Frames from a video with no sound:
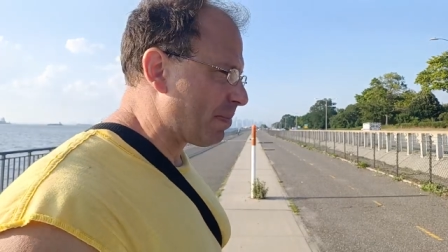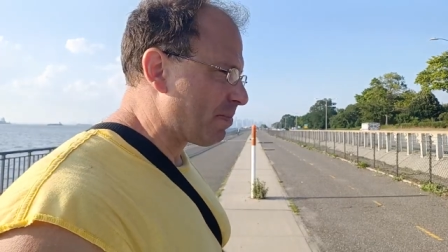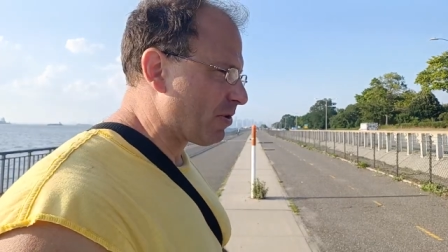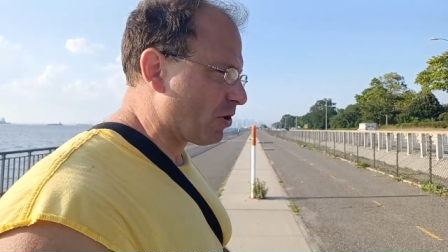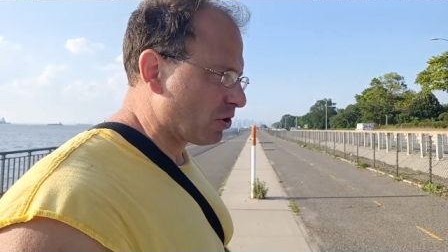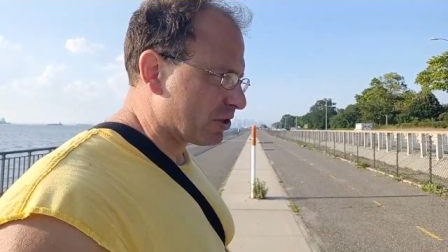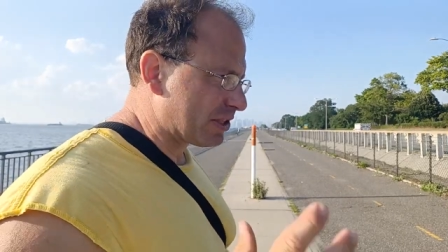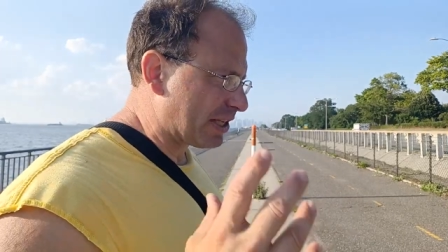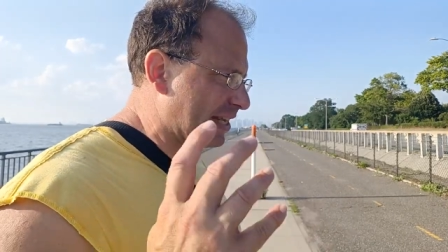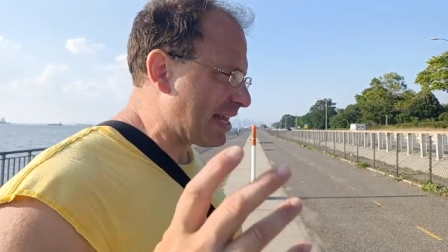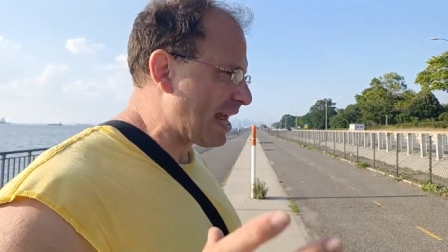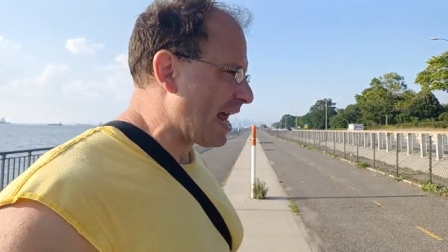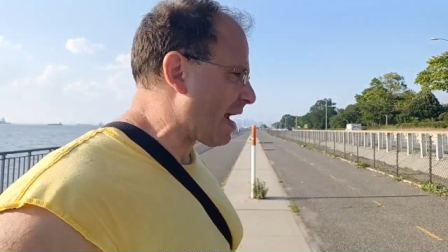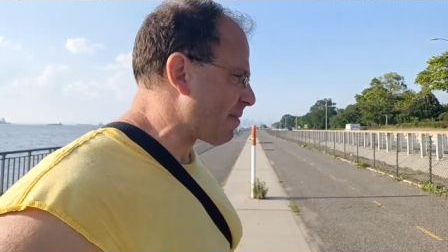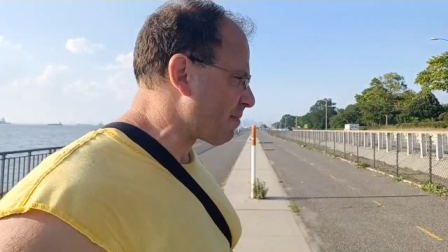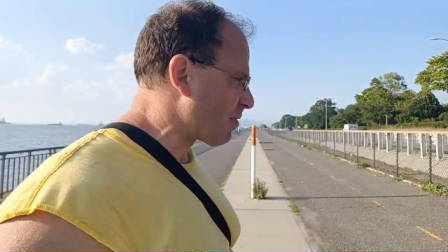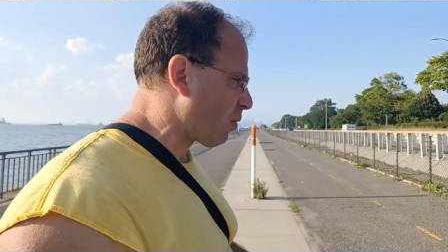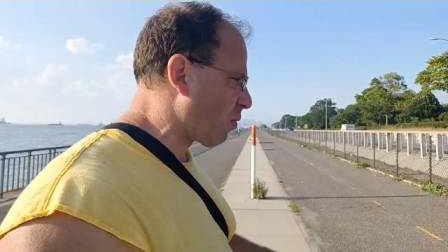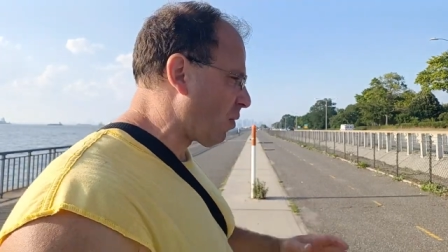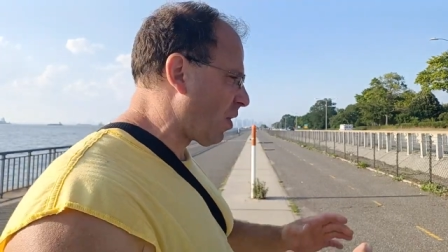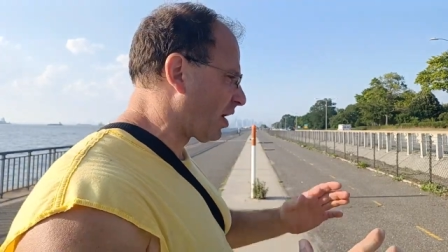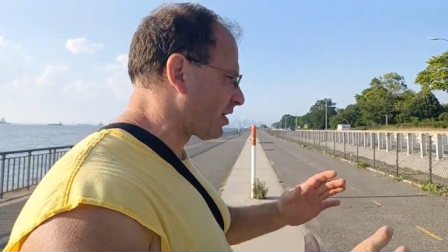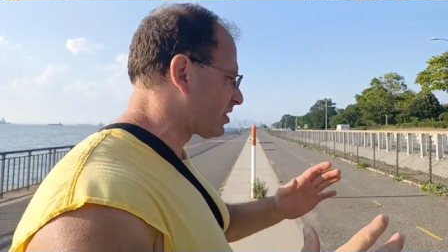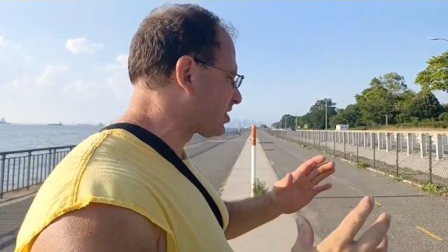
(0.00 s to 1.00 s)
Because the camera
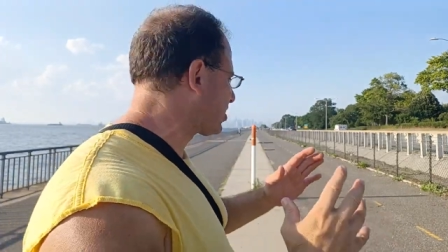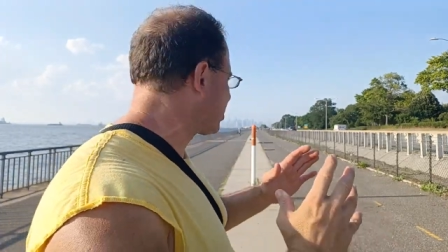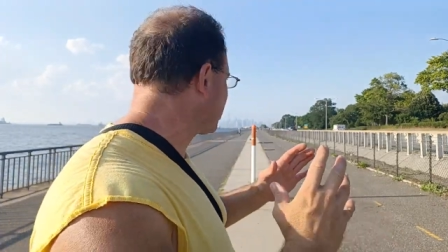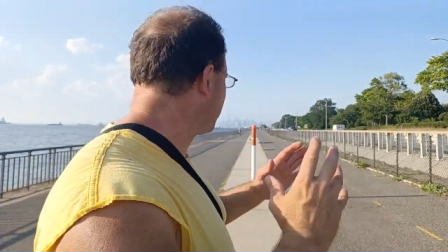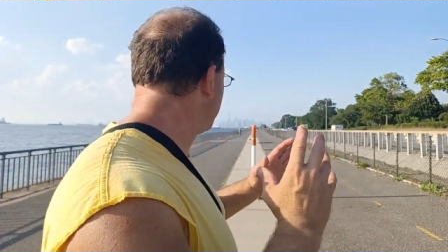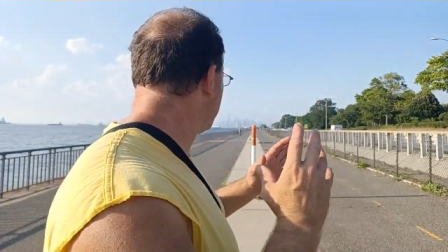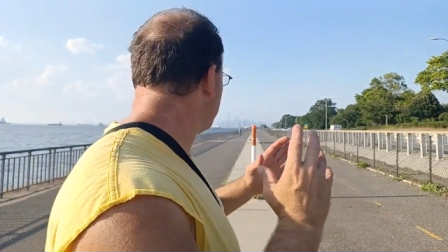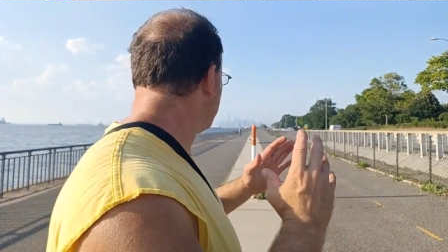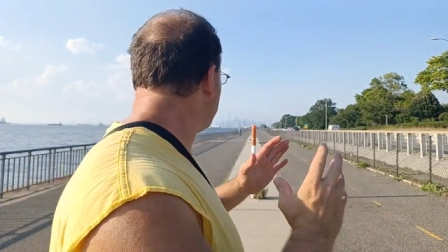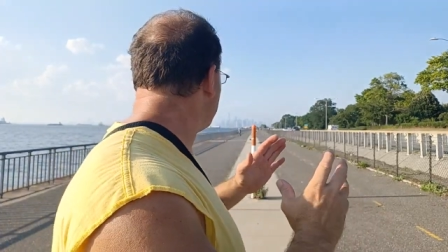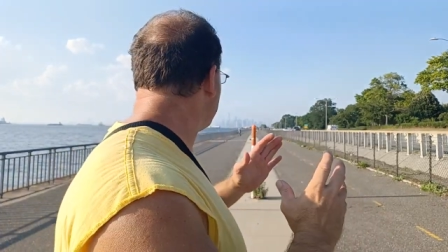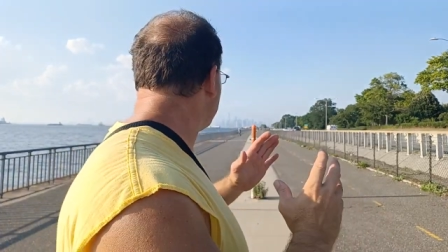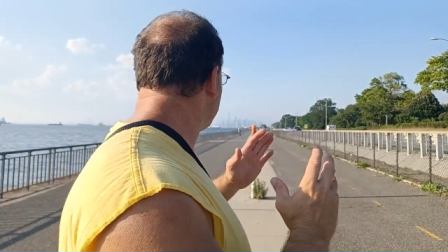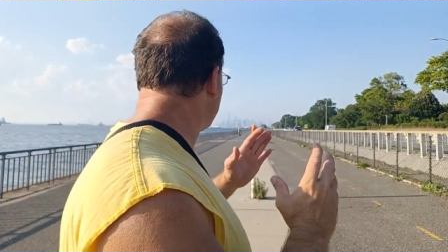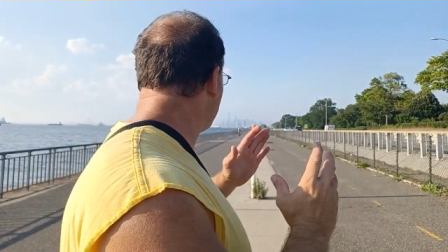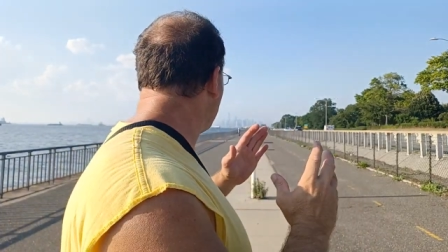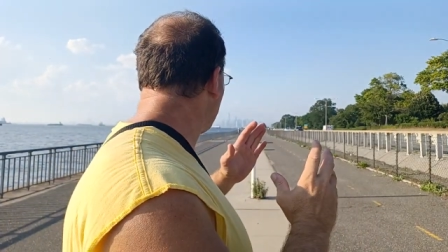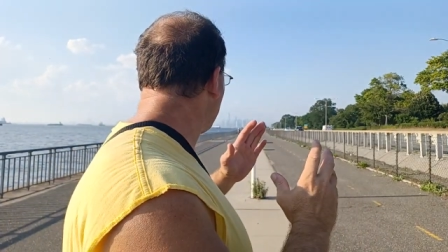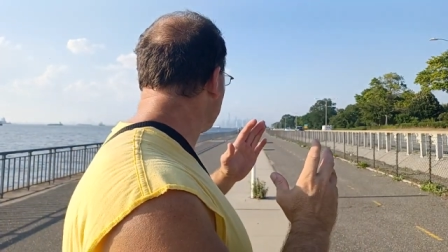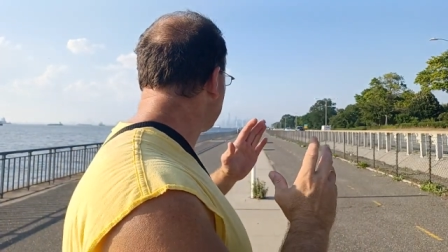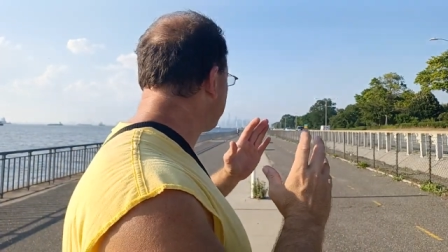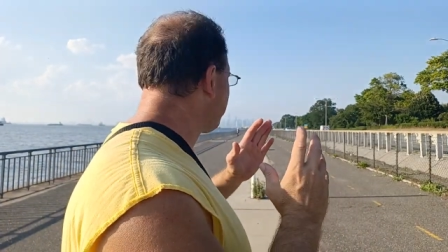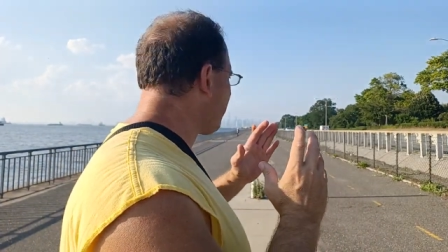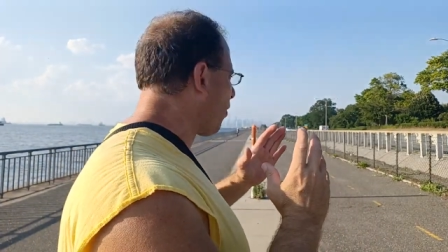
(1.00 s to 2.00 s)
wants to
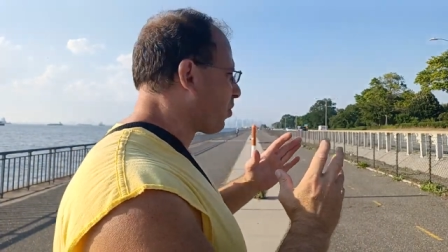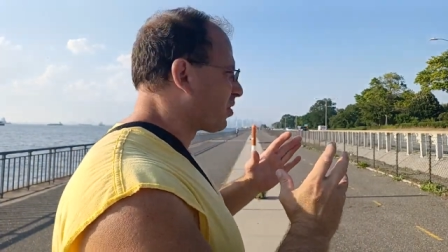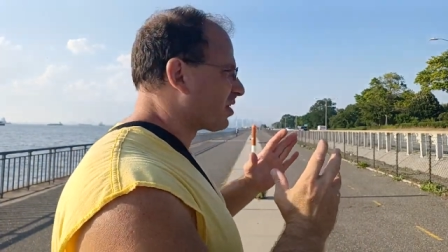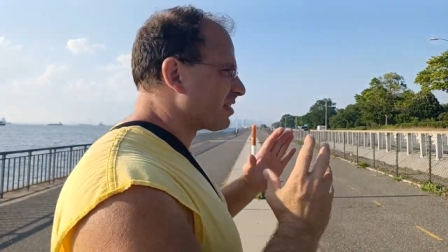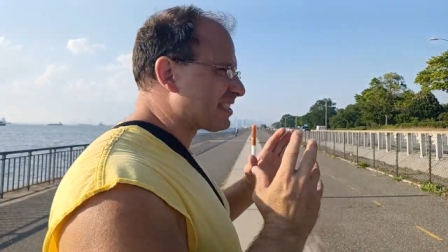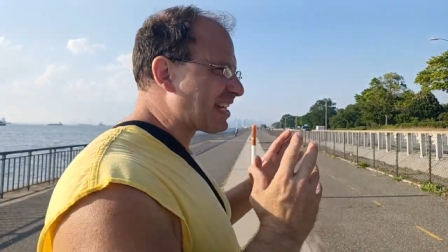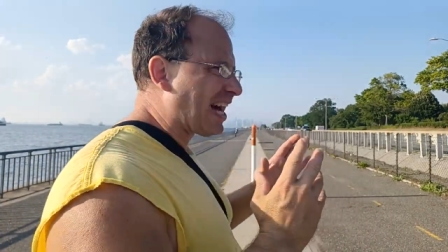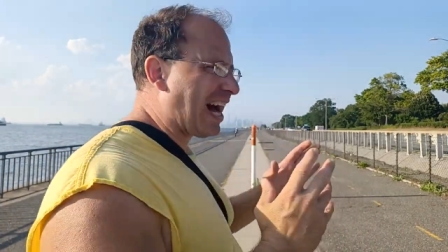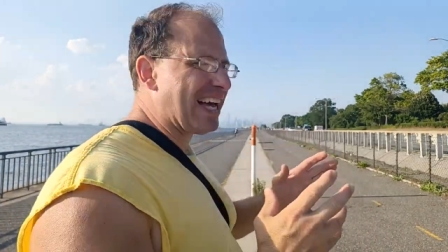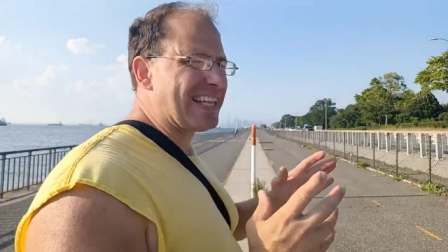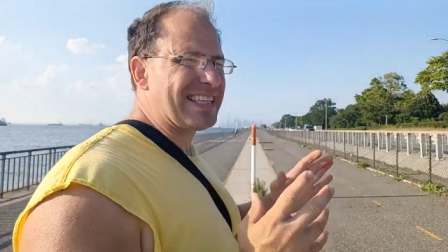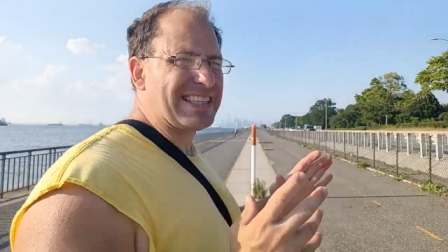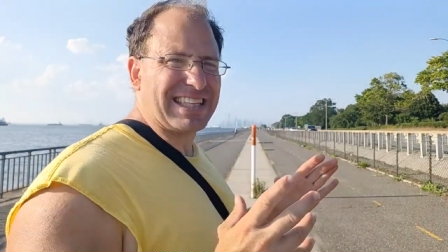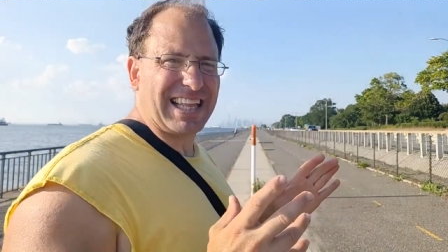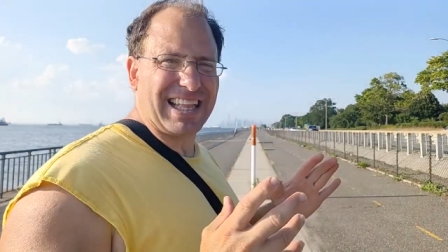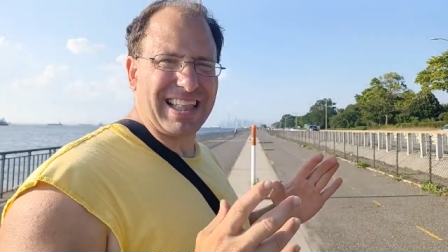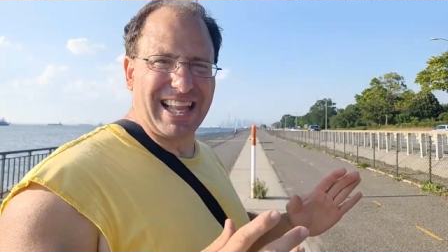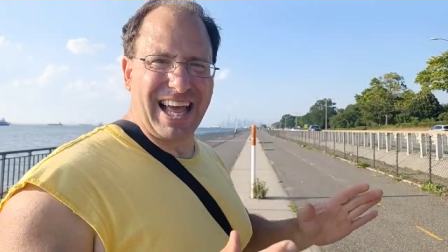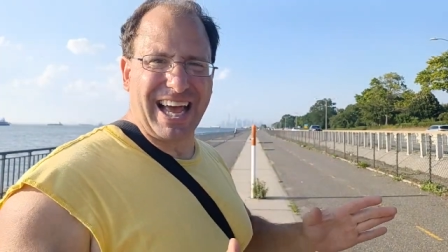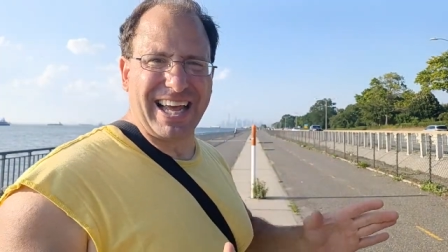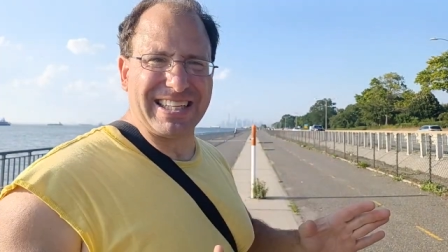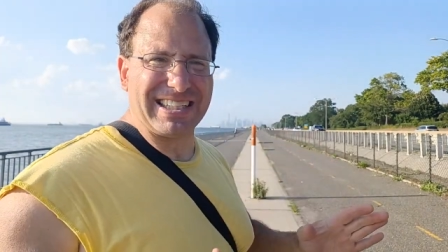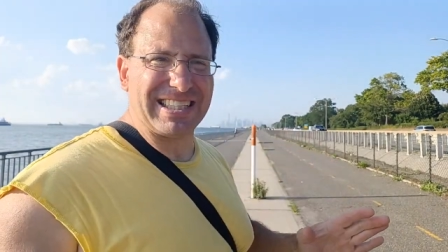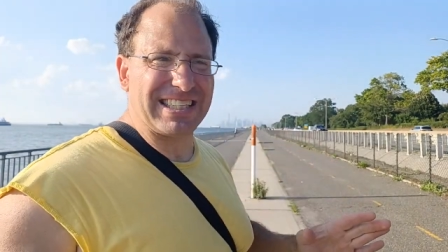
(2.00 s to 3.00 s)
focus on the
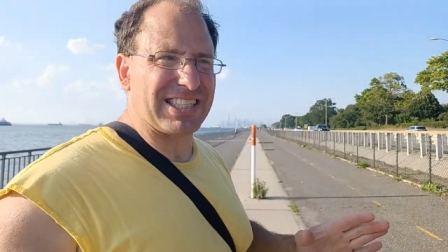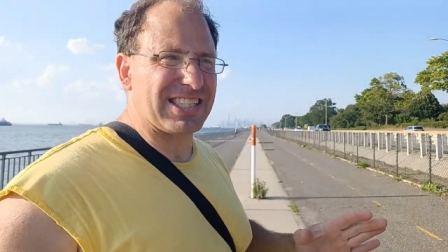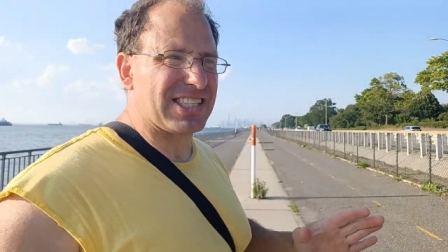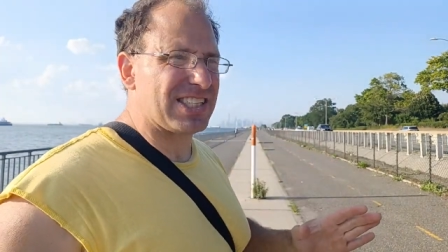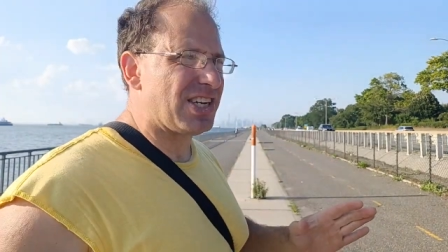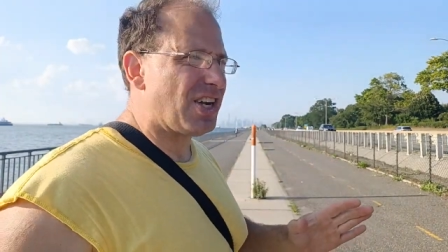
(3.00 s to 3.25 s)
lens,